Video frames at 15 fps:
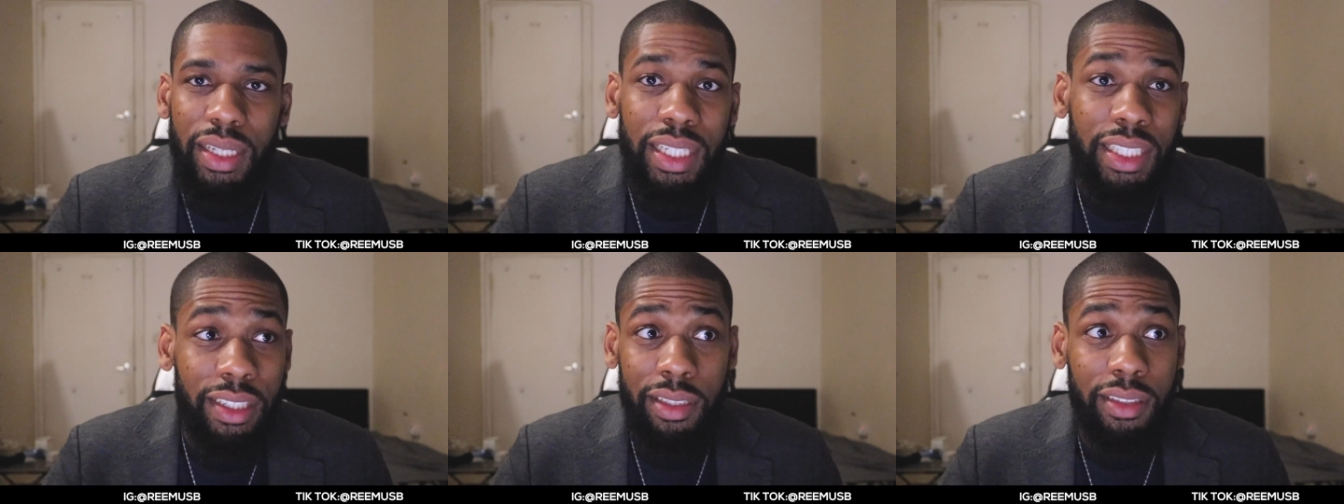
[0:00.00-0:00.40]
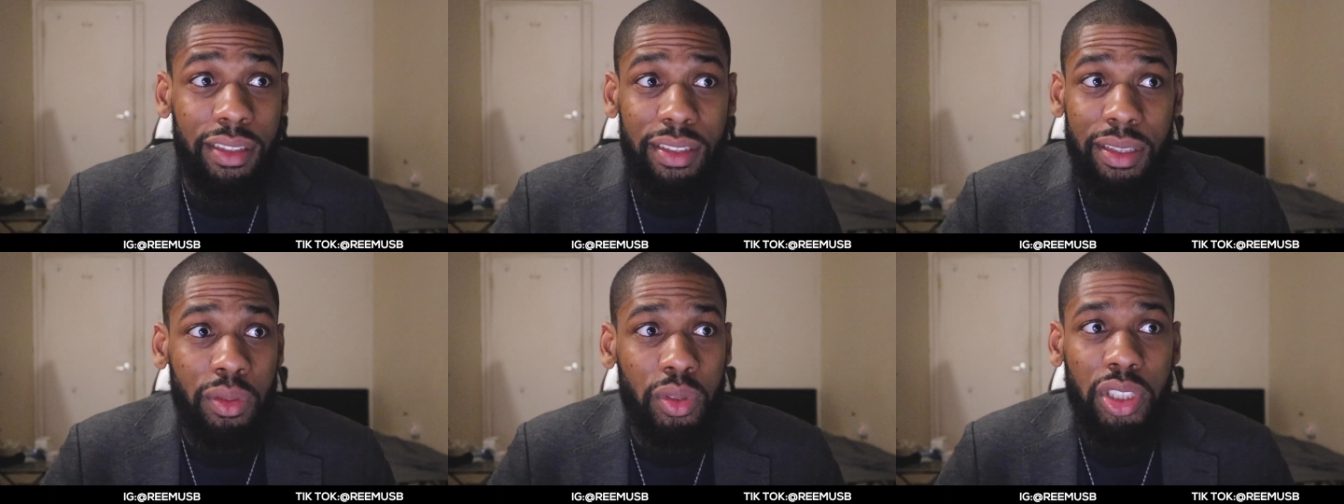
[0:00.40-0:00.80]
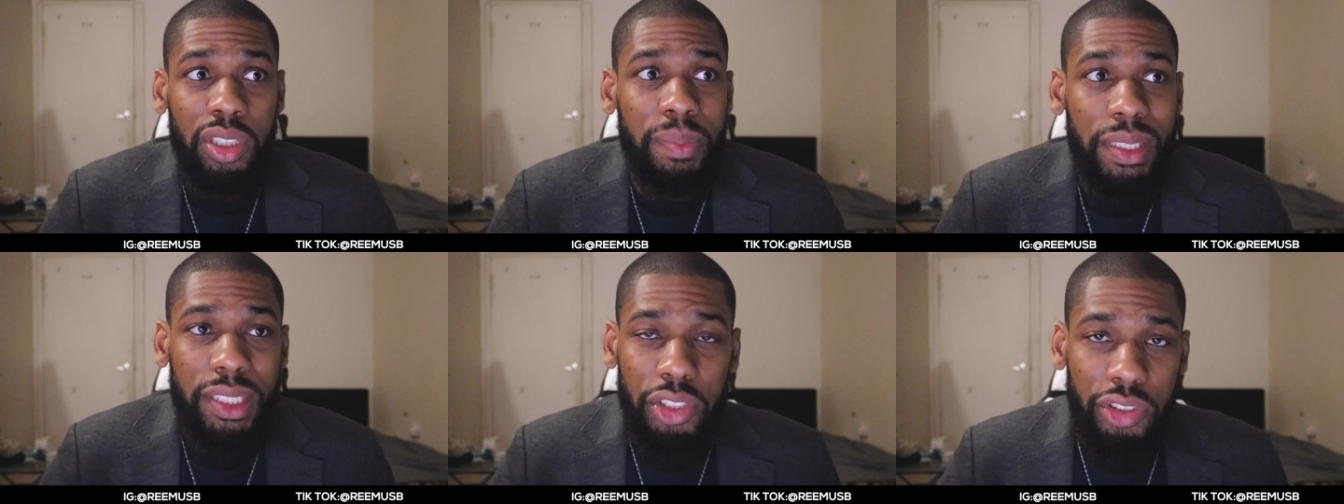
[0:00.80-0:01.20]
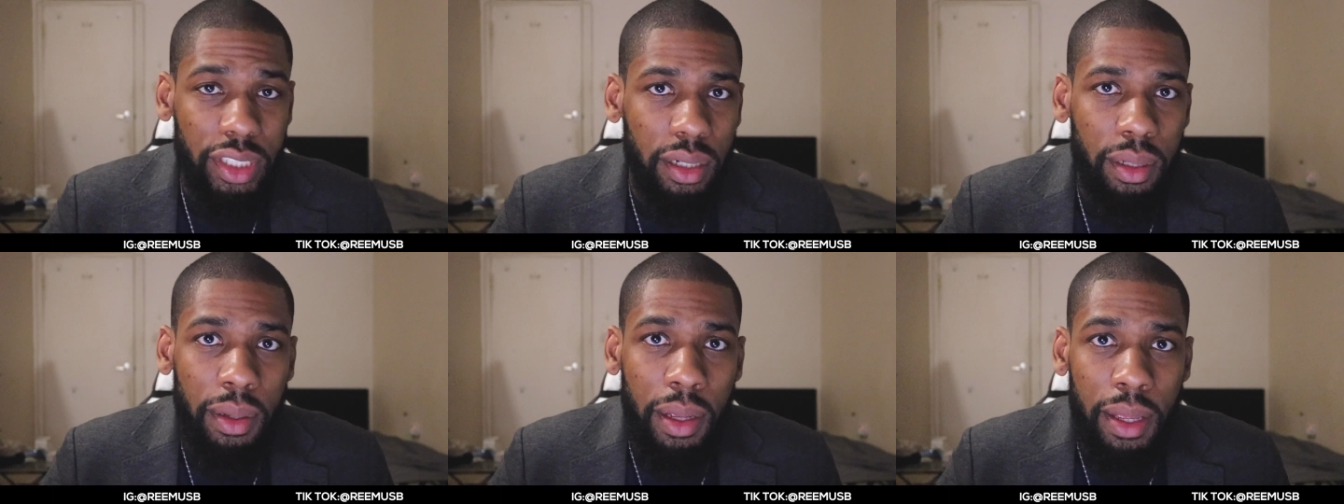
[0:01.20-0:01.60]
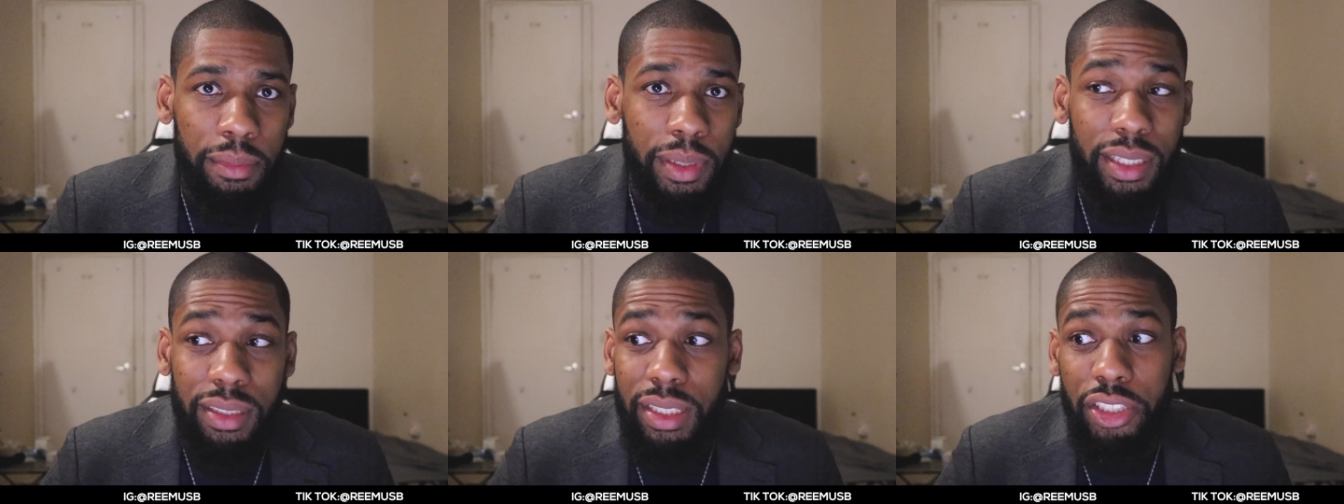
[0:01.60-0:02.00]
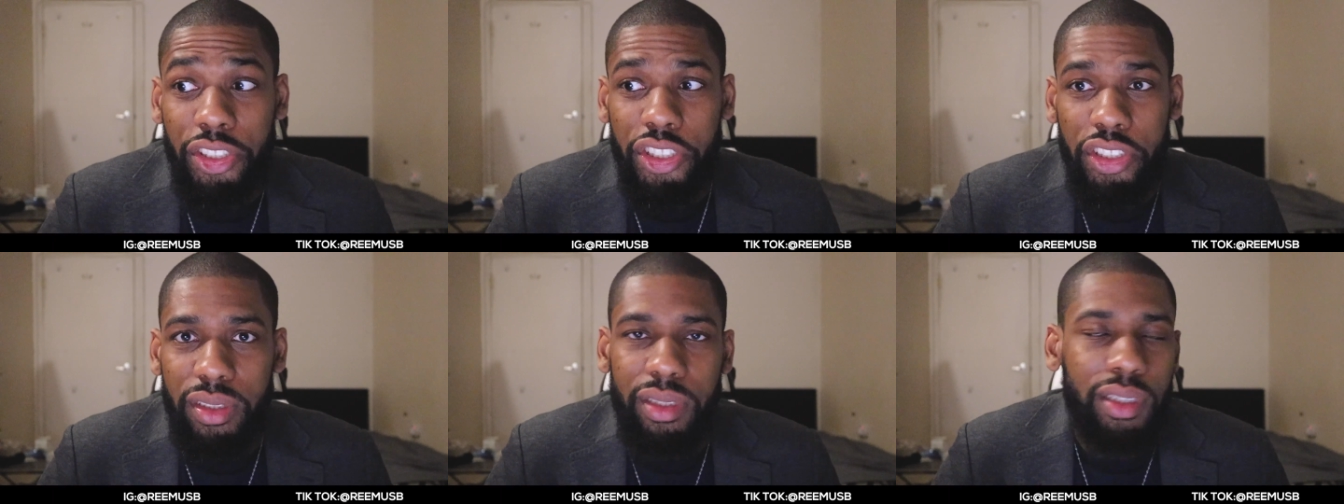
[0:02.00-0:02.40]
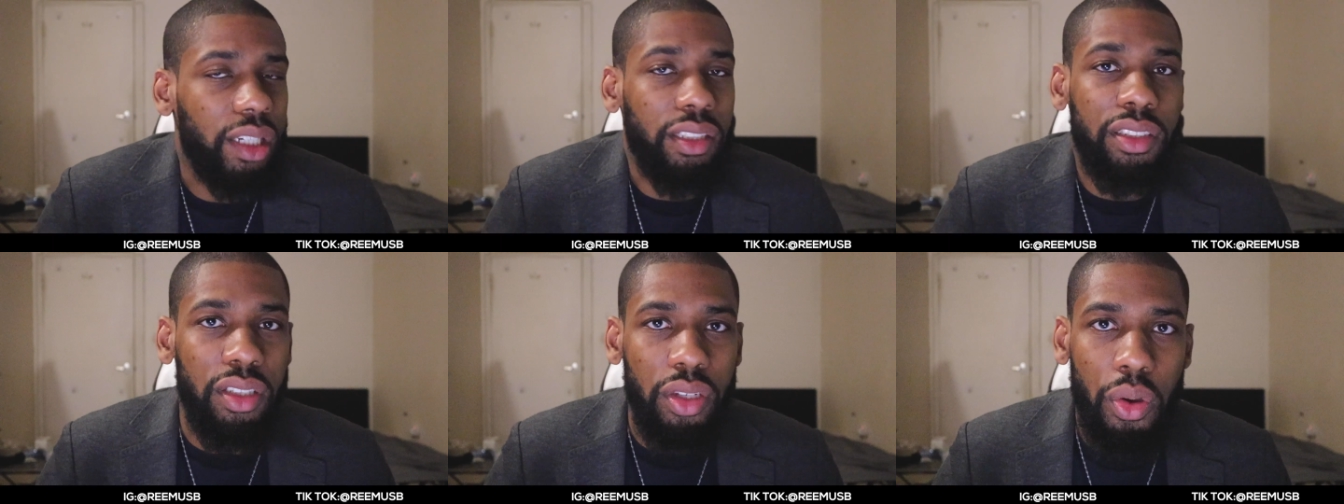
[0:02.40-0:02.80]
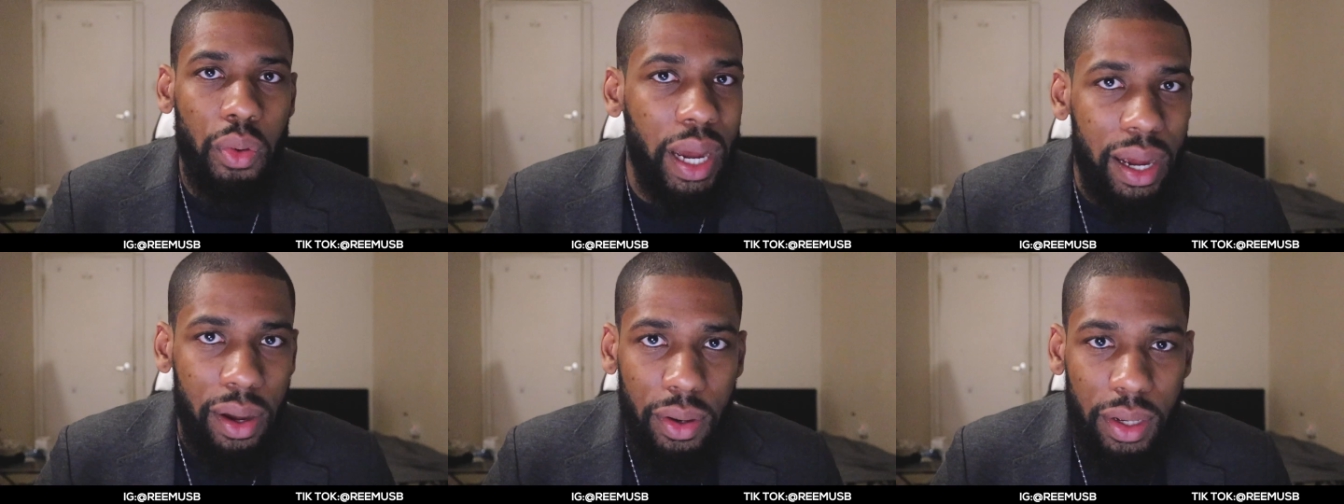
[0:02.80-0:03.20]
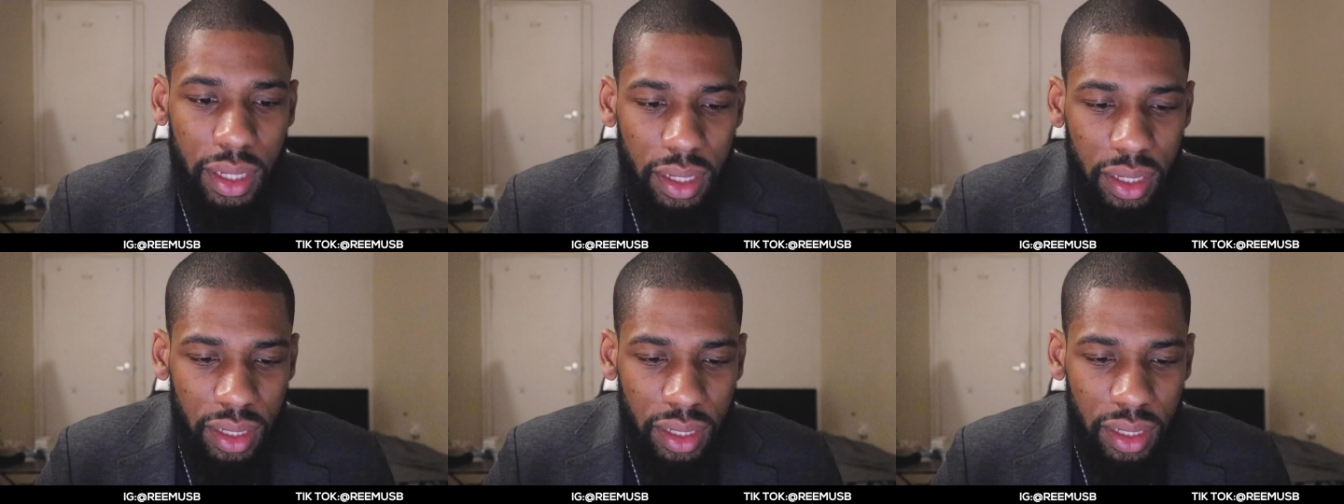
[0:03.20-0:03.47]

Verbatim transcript: He could still just mistreat her because he just doesn't know how.